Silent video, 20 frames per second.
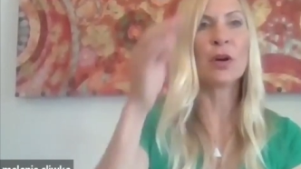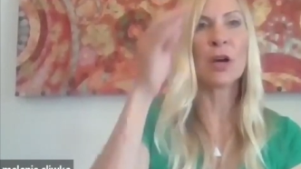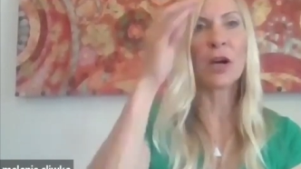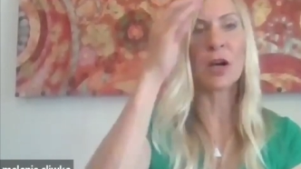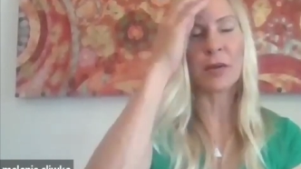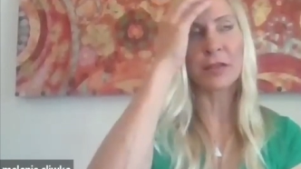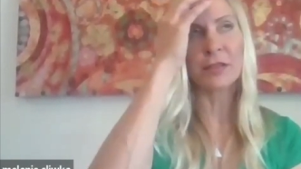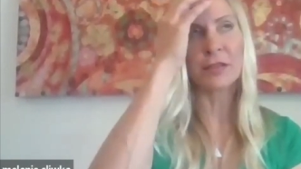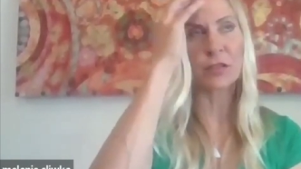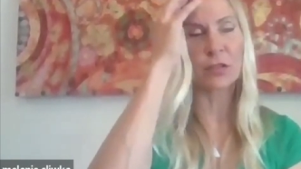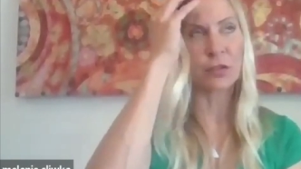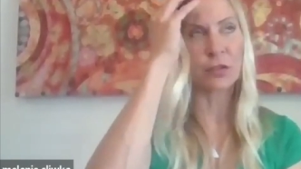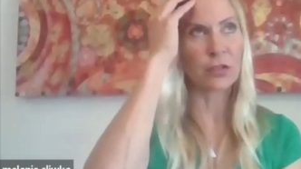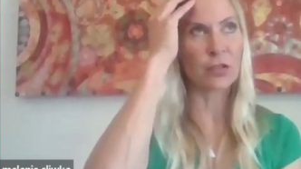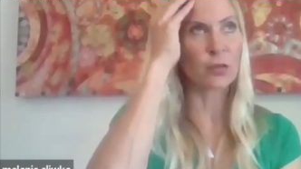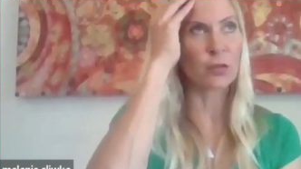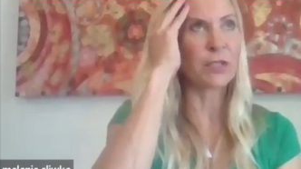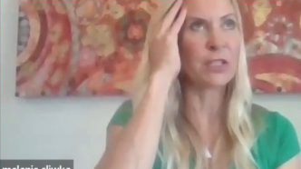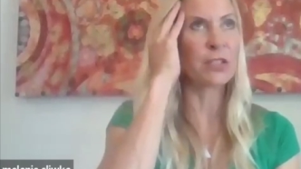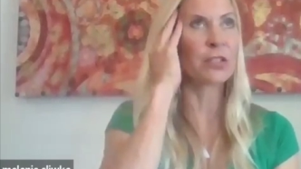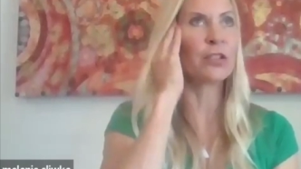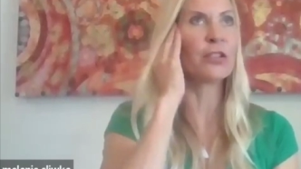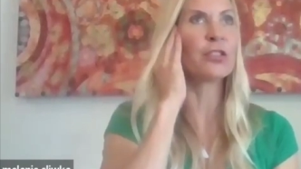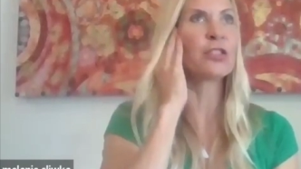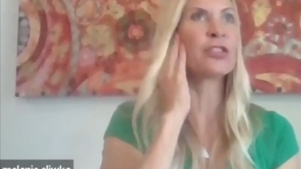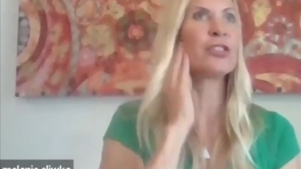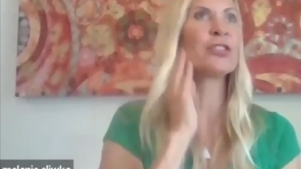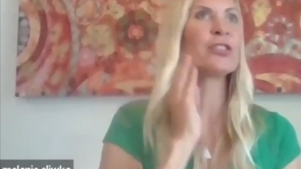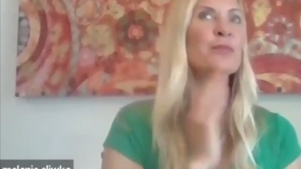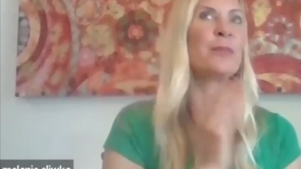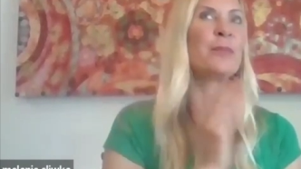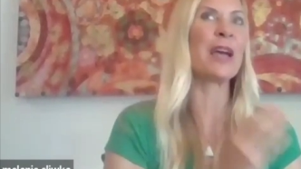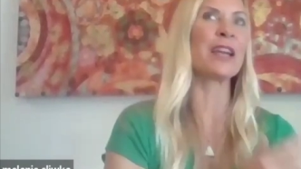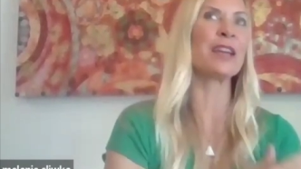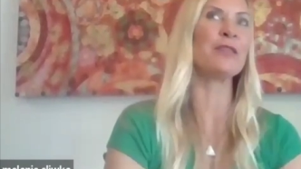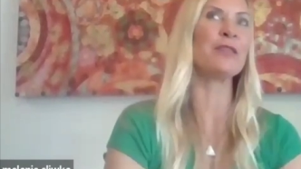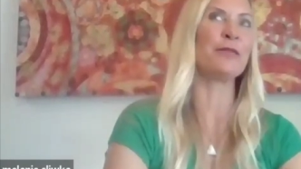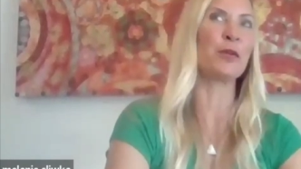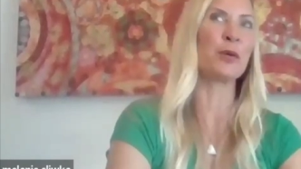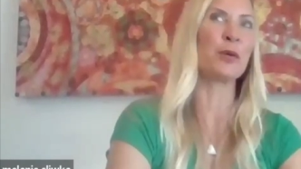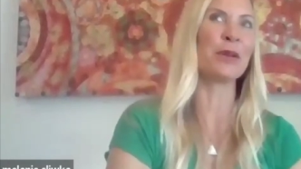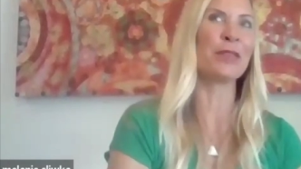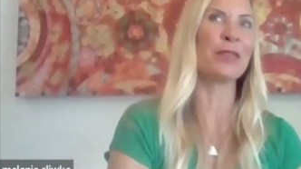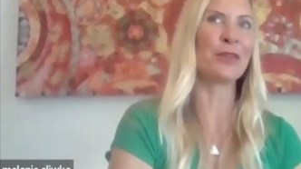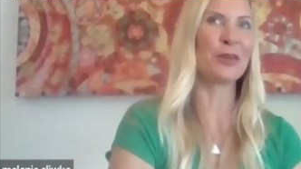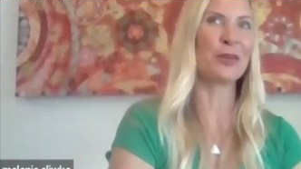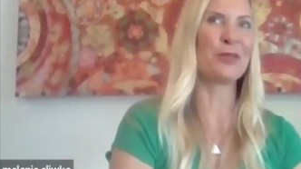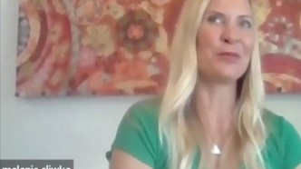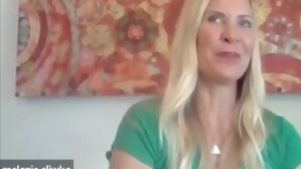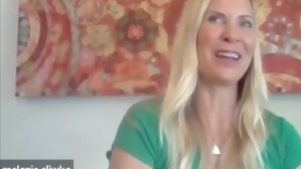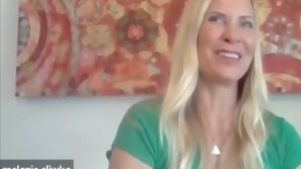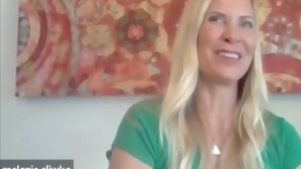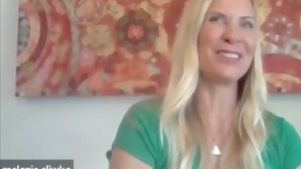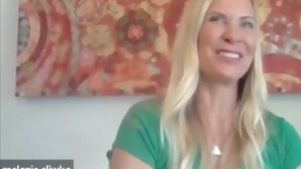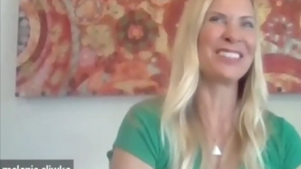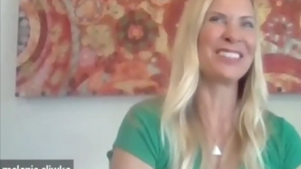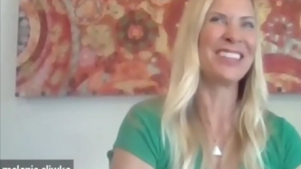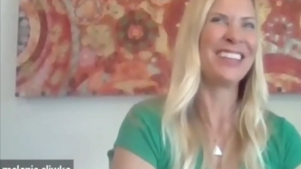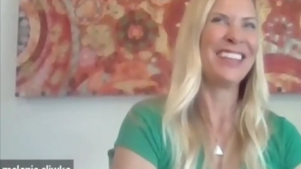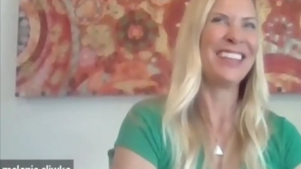And so there's research, there's back and forth around